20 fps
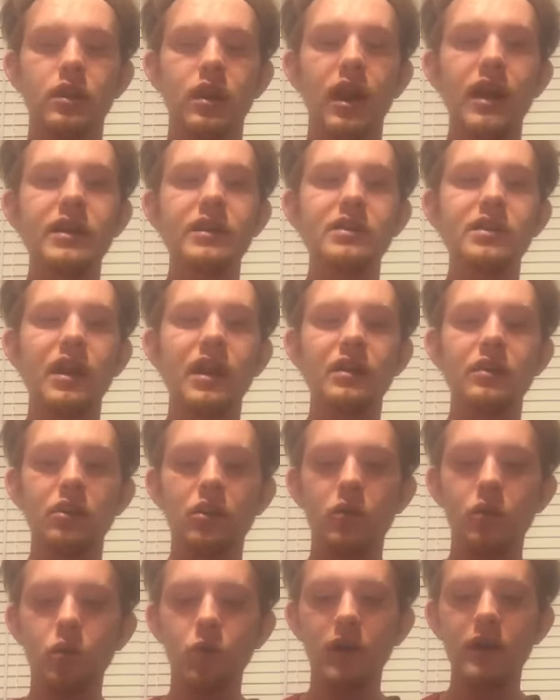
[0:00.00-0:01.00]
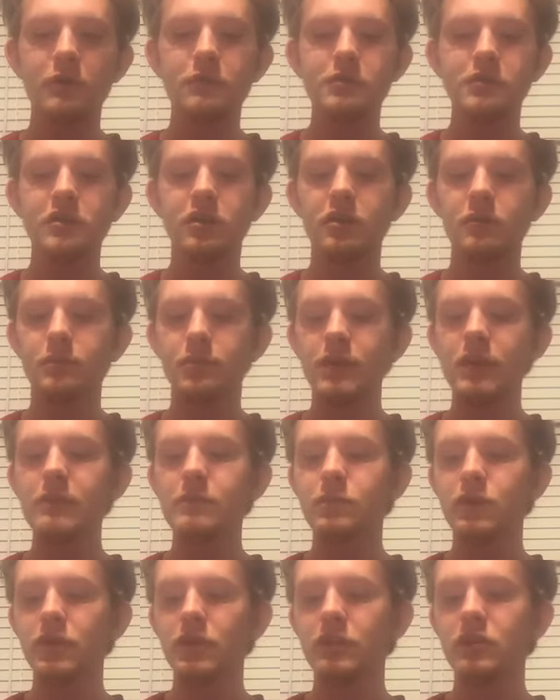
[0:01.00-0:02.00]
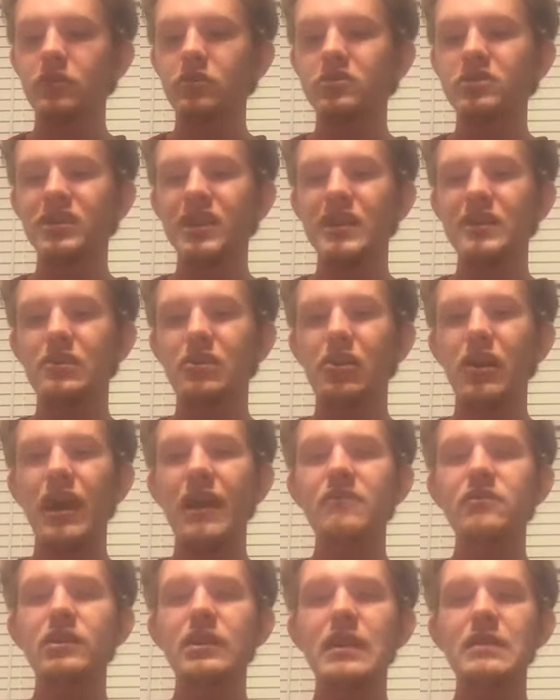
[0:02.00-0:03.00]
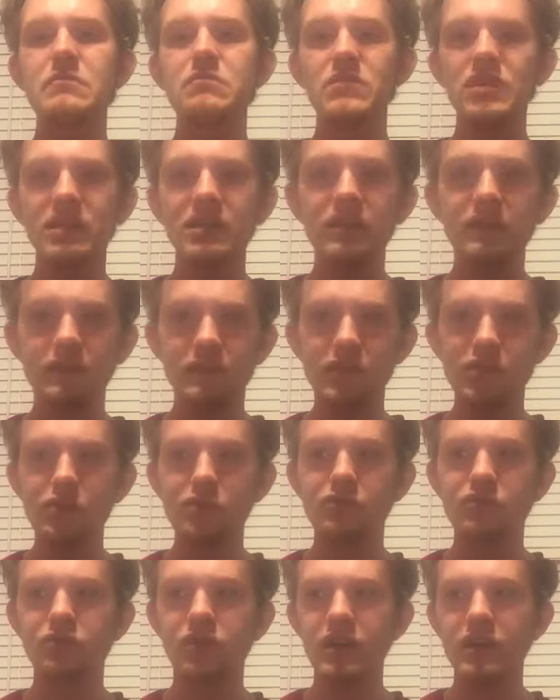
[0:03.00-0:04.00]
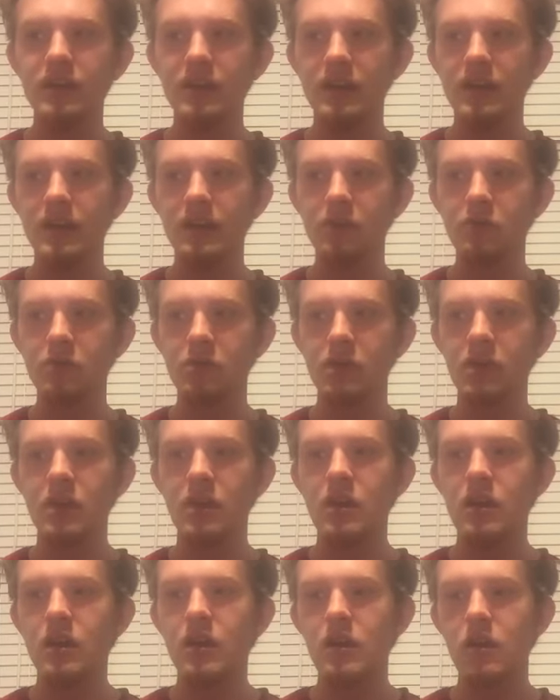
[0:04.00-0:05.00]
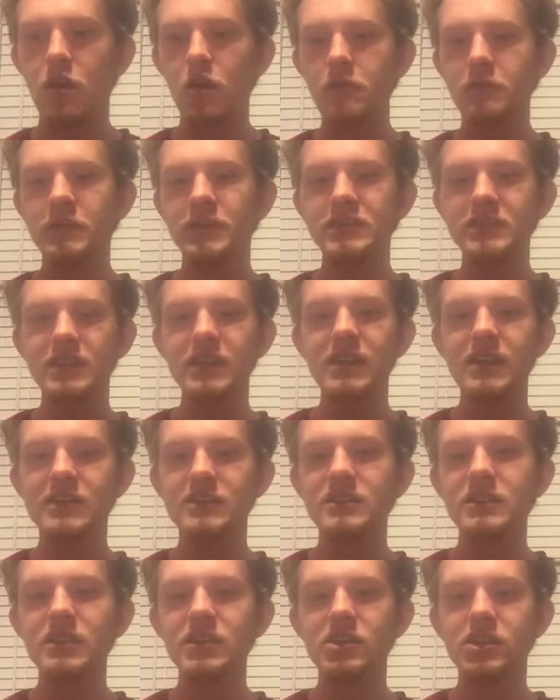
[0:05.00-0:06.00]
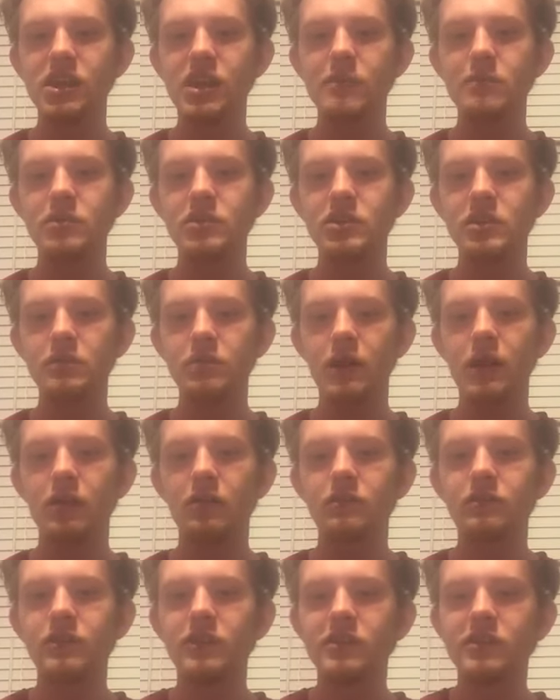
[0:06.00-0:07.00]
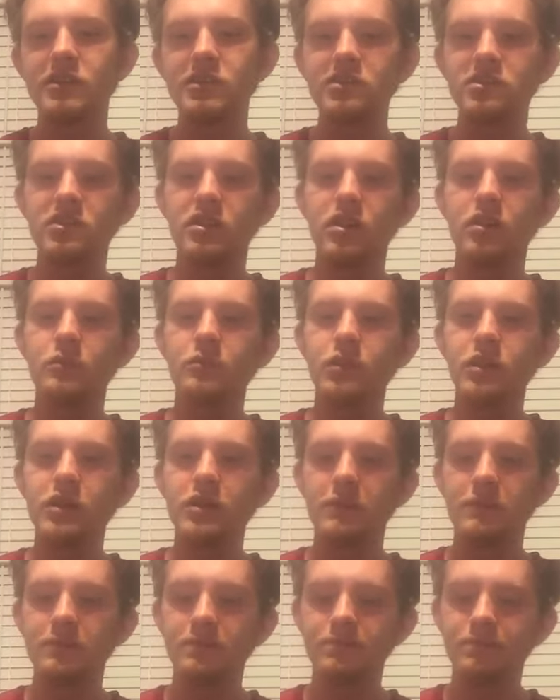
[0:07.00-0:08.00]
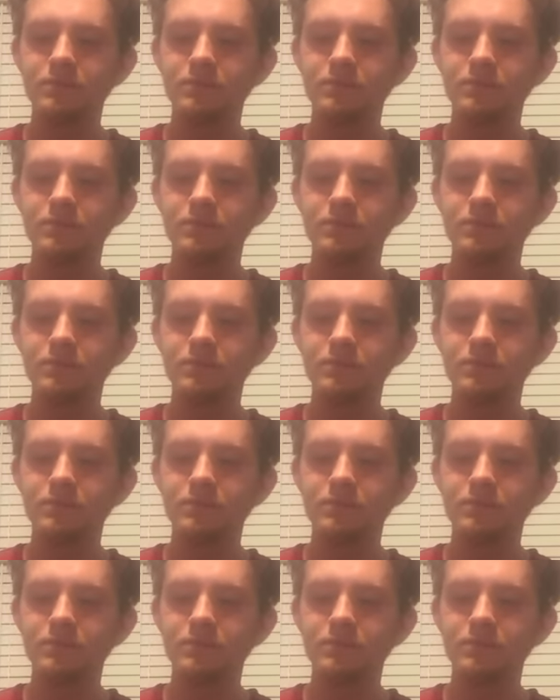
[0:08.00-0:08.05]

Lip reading: I did not know when it was going to be, but it looks like they're having a mini feud right now over the TNT Championship. I don't think this is going to be